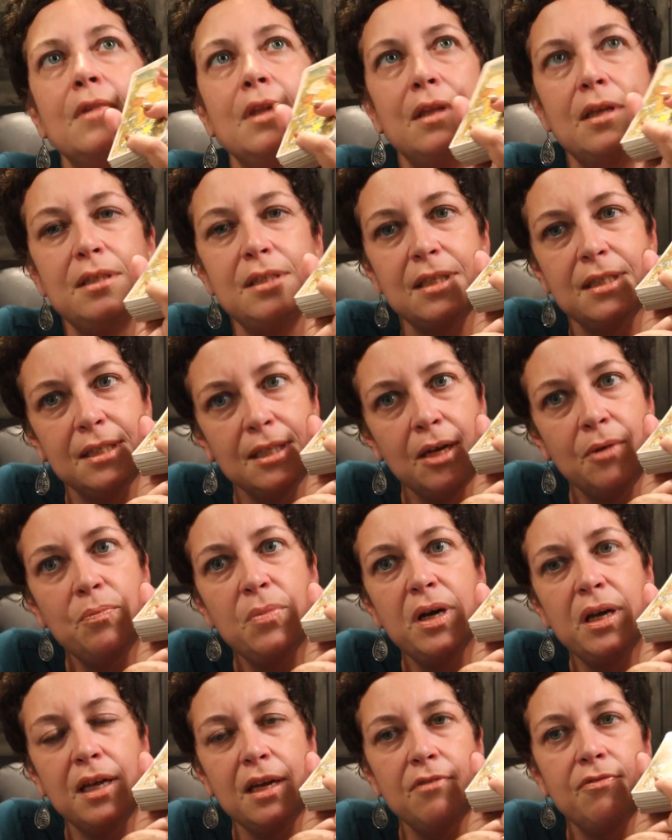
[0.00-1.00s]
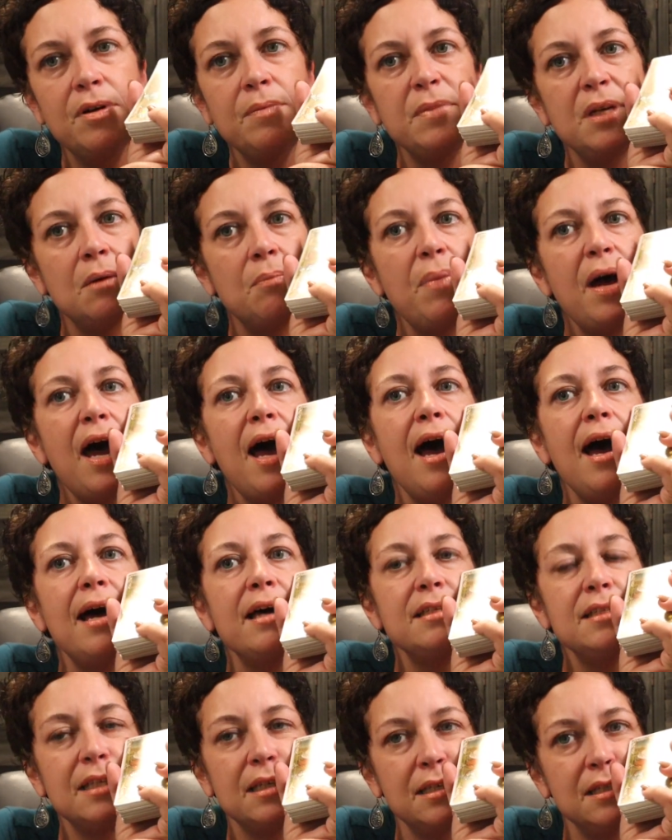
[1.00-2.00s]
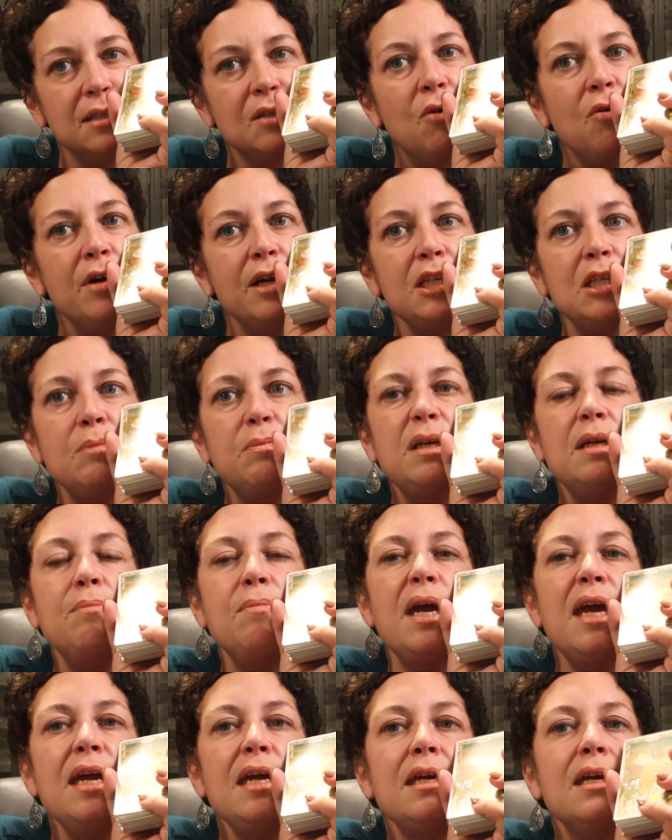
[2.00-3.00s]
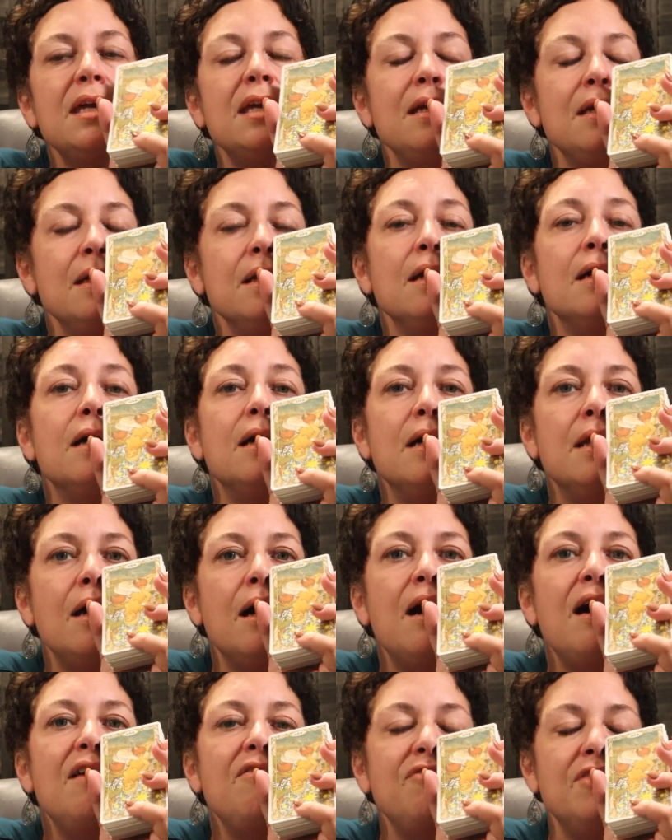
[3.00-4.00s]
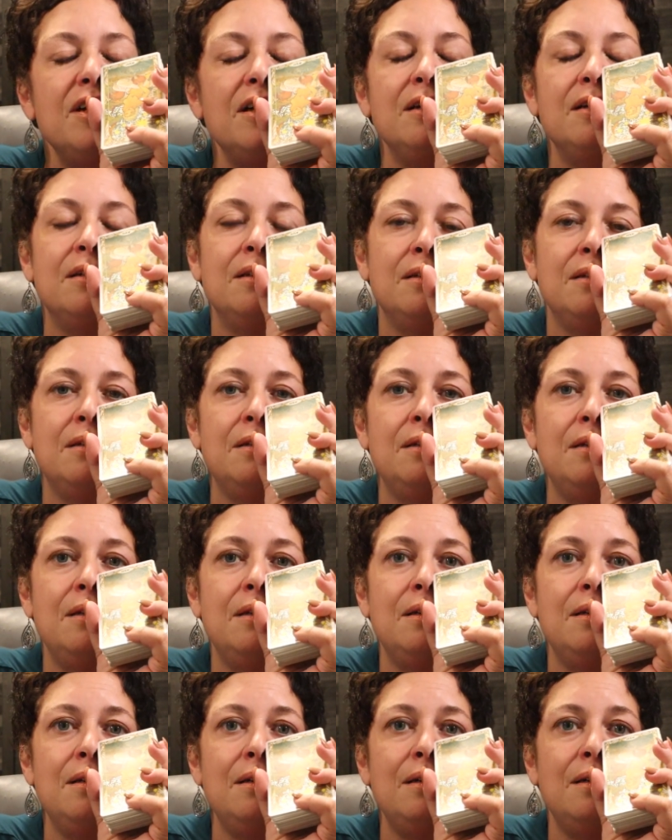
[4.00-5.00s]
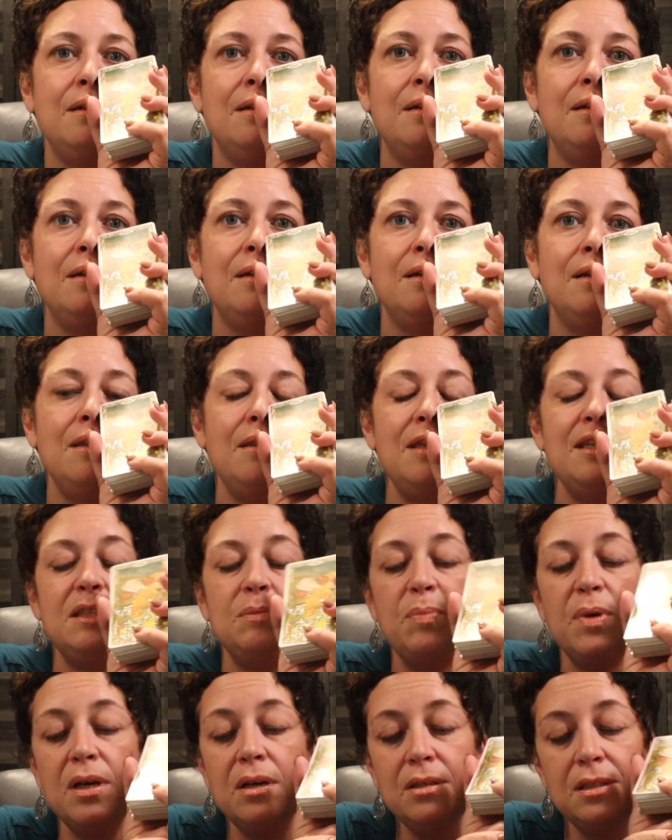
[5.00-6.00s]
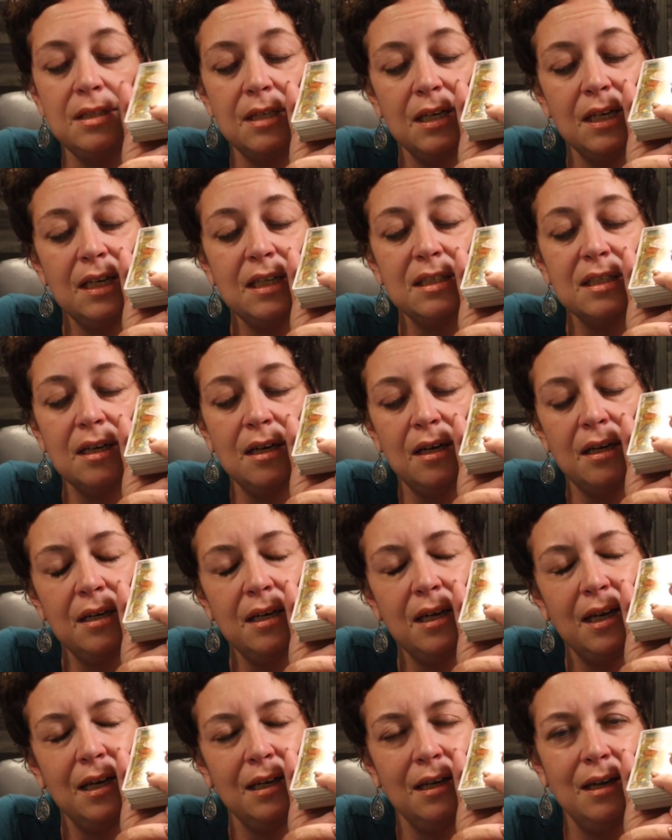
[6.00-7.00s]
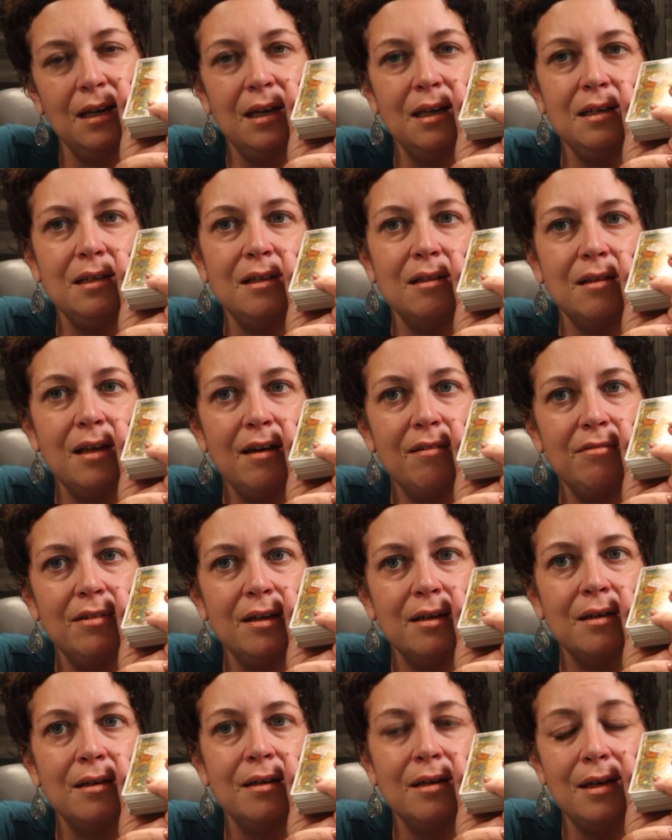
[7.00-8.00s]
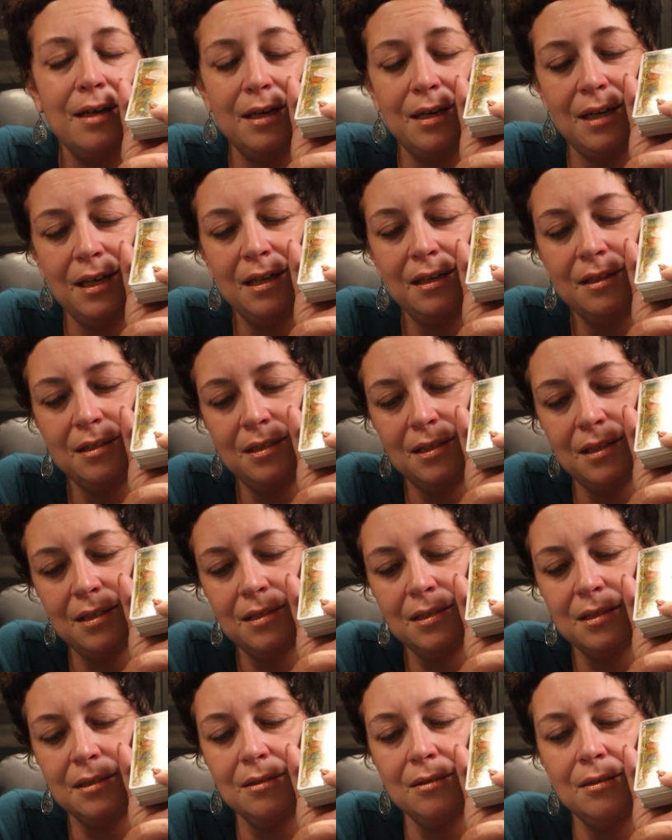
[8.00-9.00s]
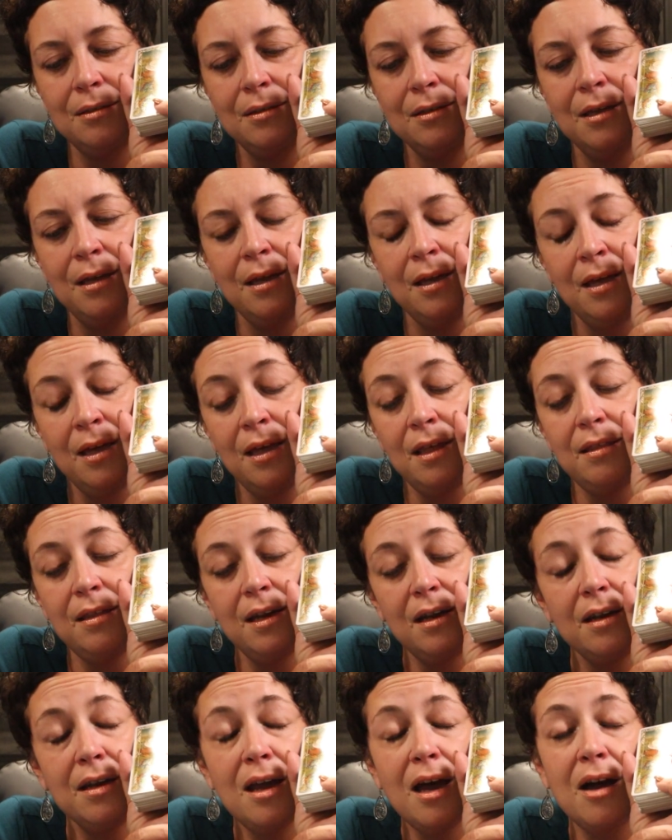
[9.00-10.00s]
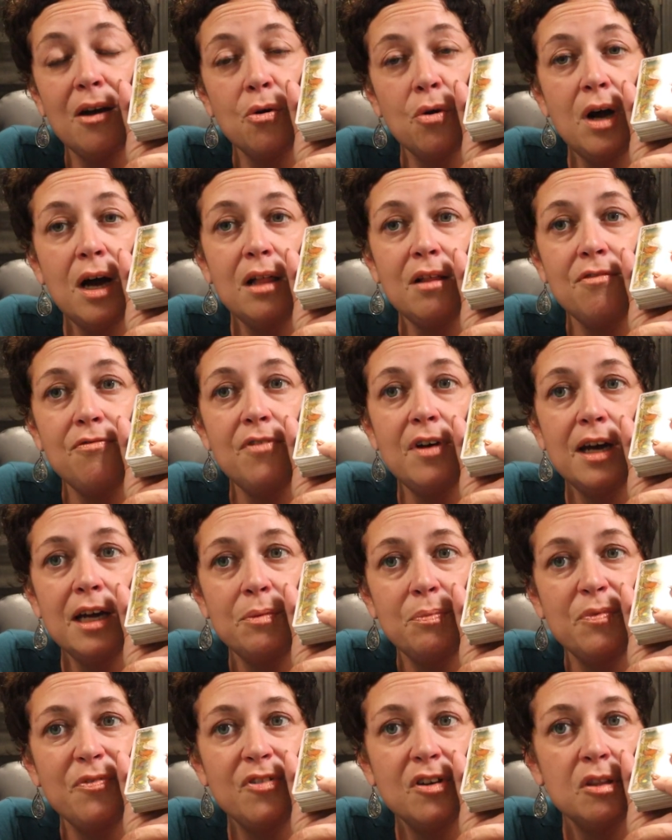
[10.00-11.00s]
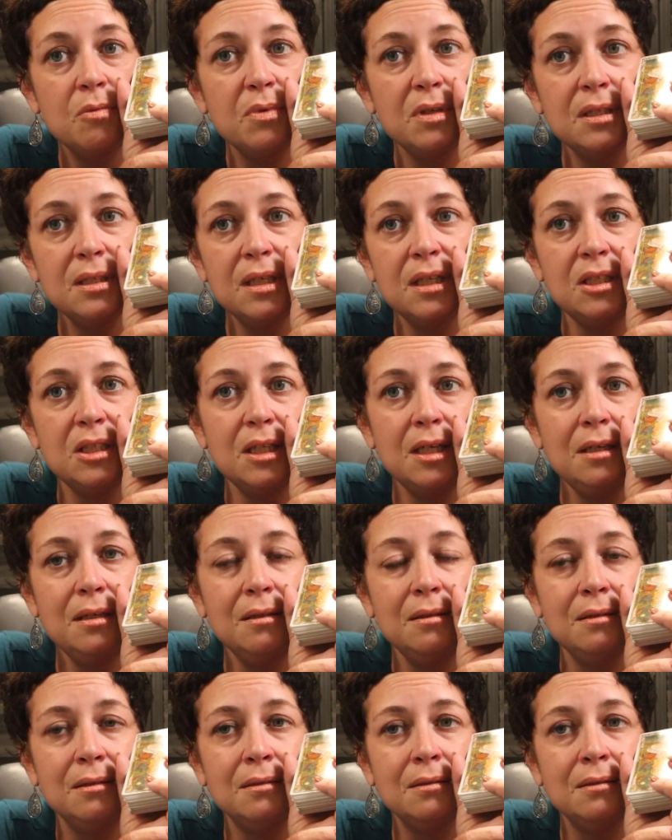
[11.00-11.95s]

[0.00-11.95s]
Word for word: This is somebody from your past that is going to be making an offer. This person is cunning and clever and egotistical. They are not qualified for the position.